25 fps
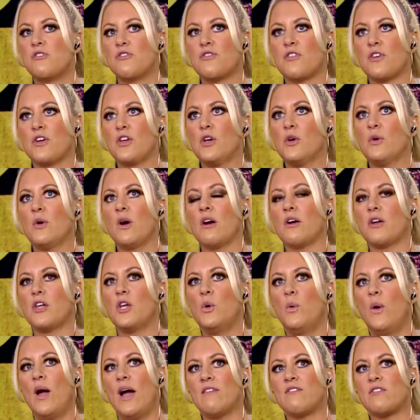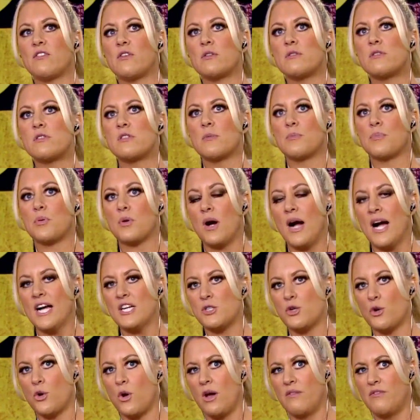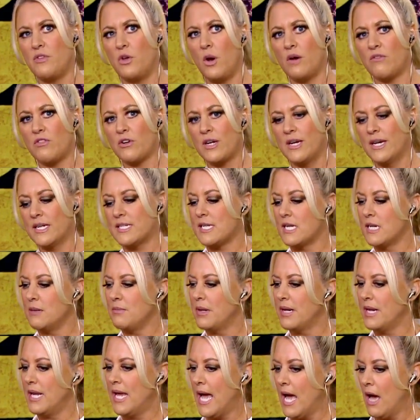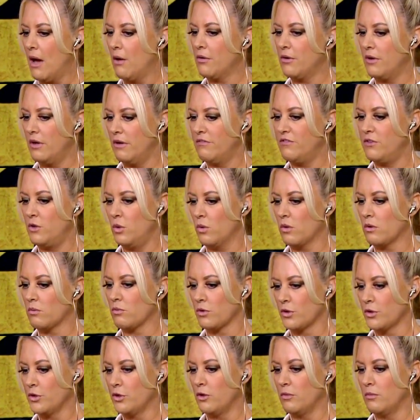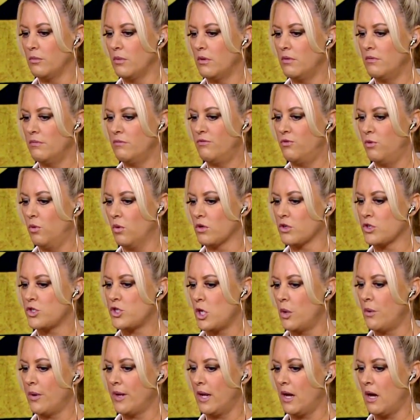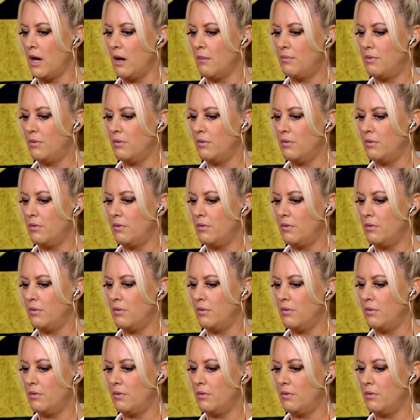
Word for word: for you. Are you ever surprised or have you ever kicked anybody out of your room for showing up?